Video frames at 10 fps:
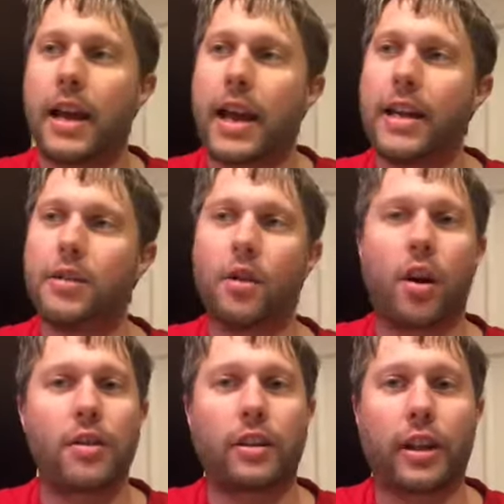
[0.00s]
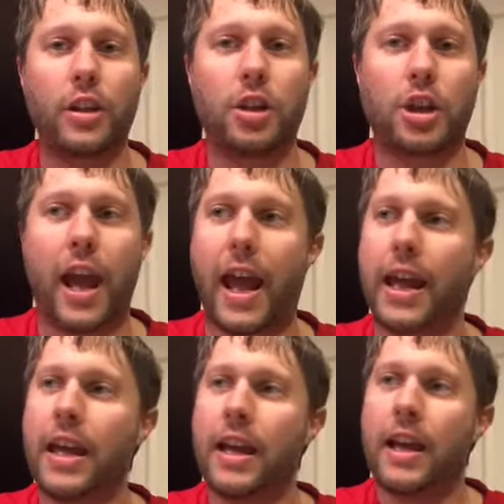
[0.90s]
It stars Lin
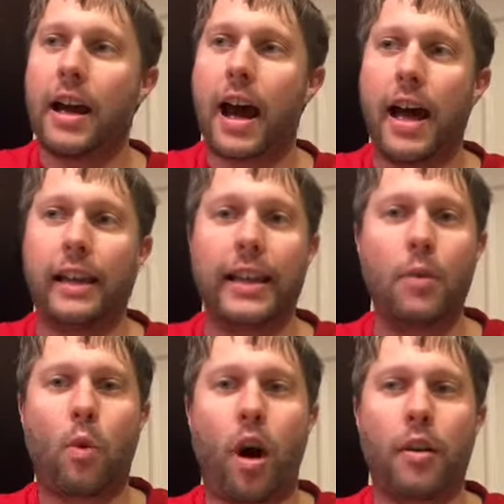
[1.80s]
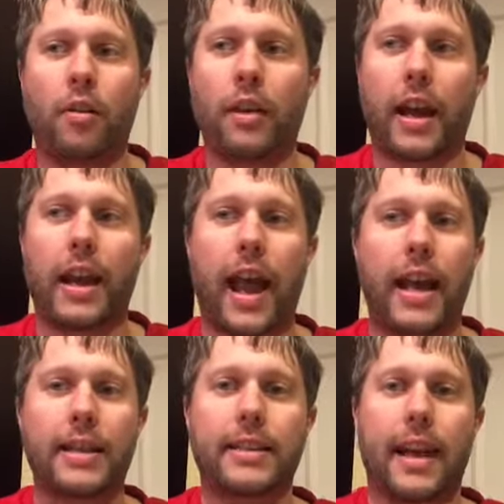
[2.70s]
Shaye, Leigh Whannell, and
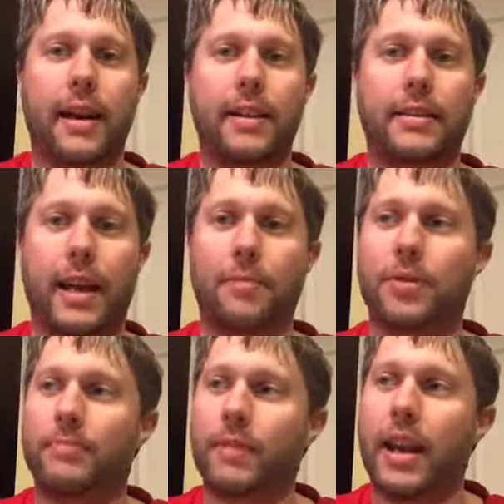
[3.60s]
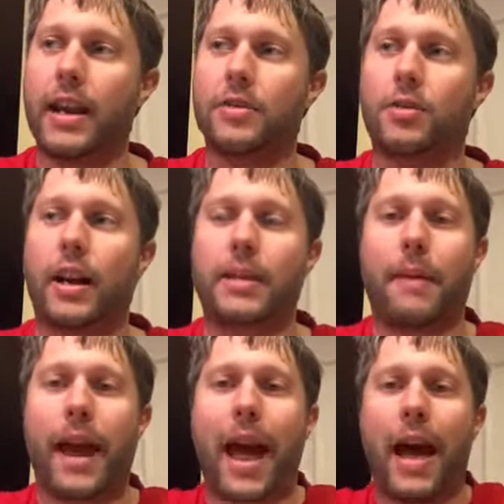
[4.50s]
Angus Sampson, and it is directed
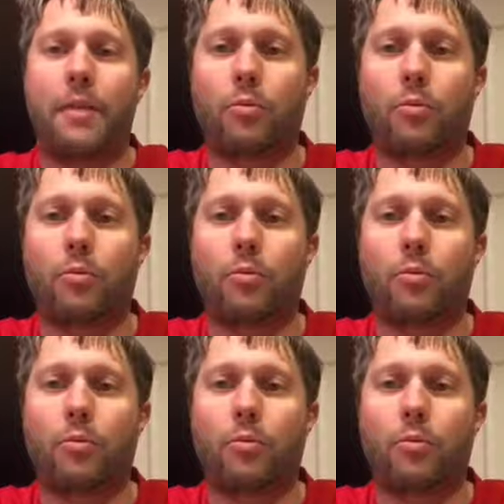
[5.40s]
by Adam